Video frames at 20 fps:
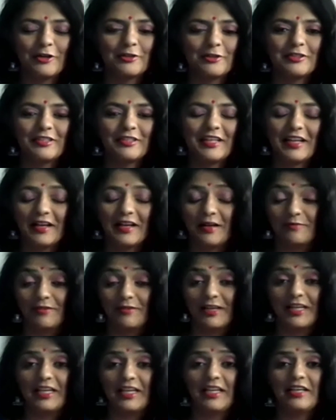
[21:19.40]
Sure, Arun.
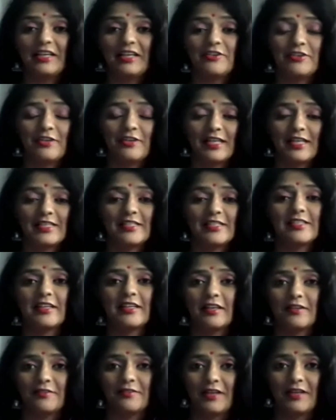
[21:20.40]
Yeah, very
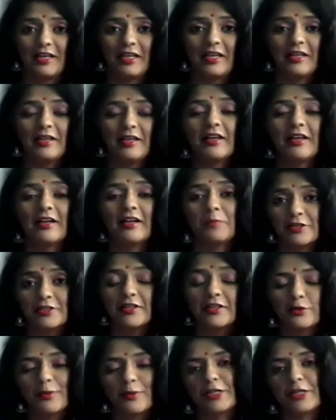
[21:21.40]
interesting and a very
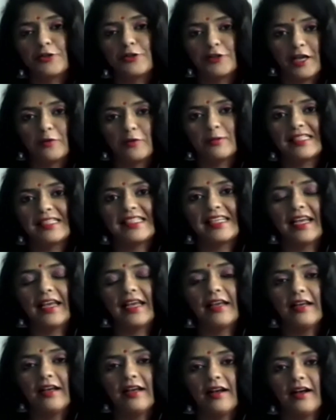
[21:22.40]
pertinent question, I
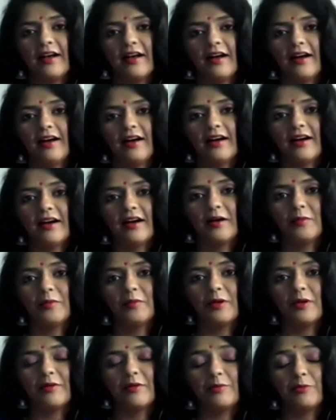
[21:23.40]
would say.
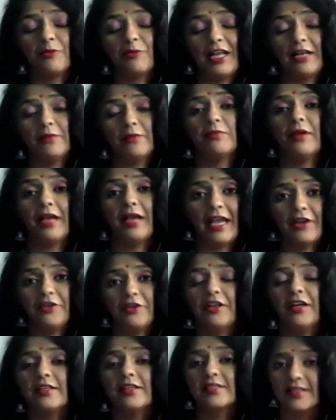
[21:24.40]
Well,
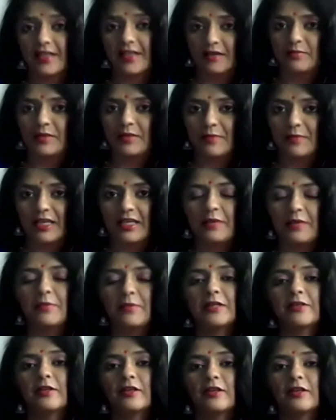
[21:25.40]
areas can
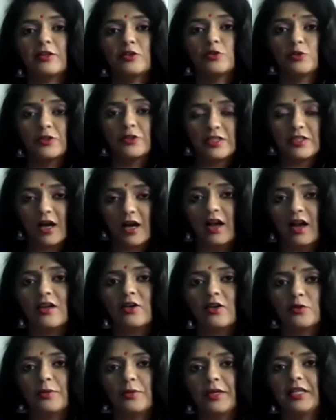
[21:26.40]
be many, but to
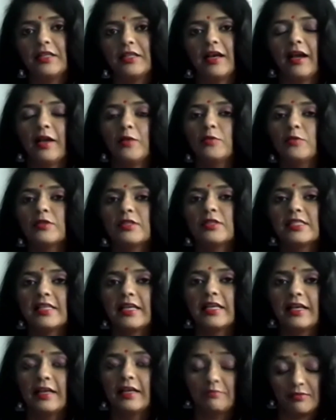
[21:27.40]
start with,
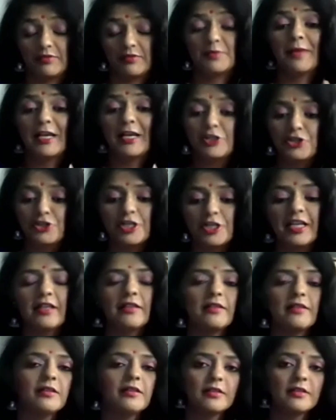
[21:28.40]
I would say,
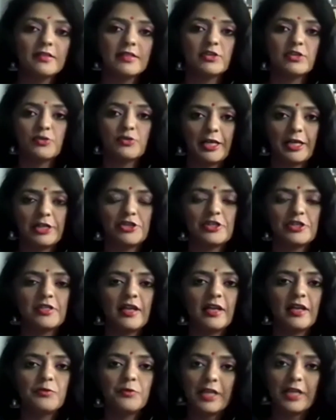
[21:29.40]
especially in the
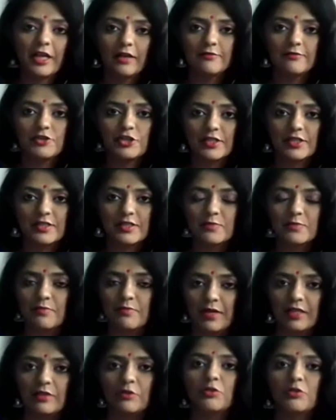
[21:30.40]
situation that we have
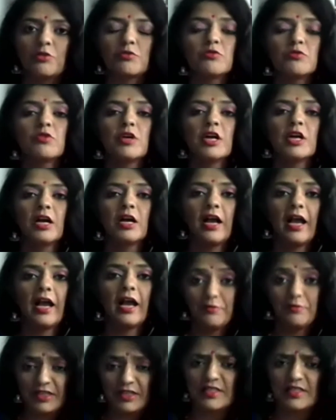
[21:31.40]
just been through,
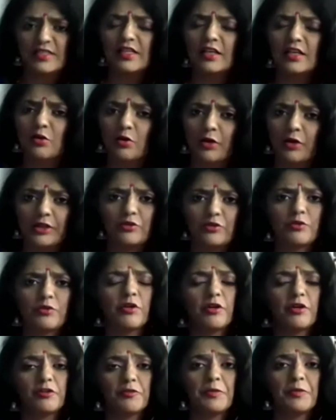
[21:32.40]
and we are still
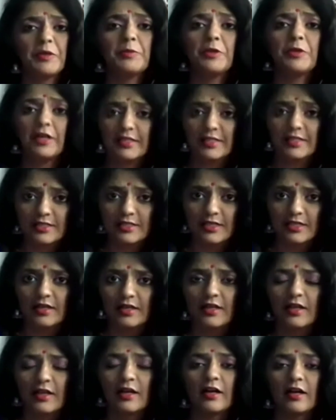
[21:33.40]
going through, a lot of people
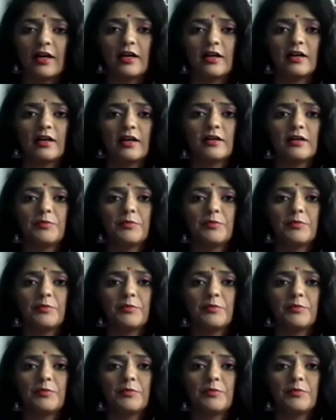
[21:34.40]
are still